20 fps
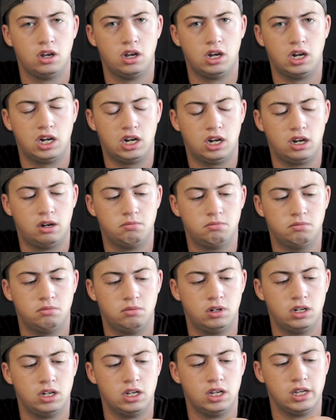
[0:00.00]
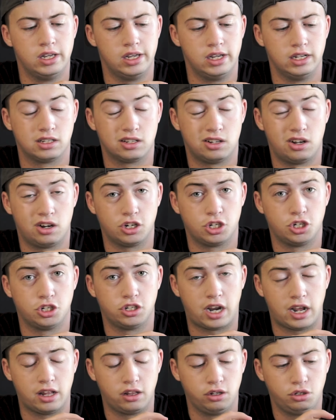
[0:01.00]
As long as your
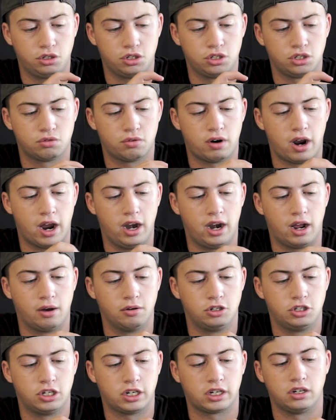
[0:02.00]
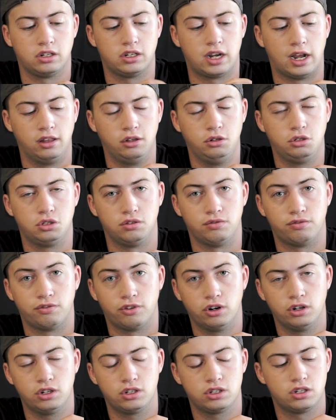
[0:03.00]
dilution's right, I would check your dilution
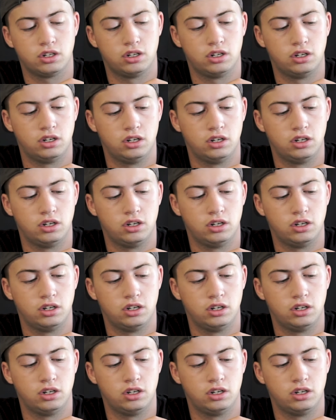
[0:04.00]
first.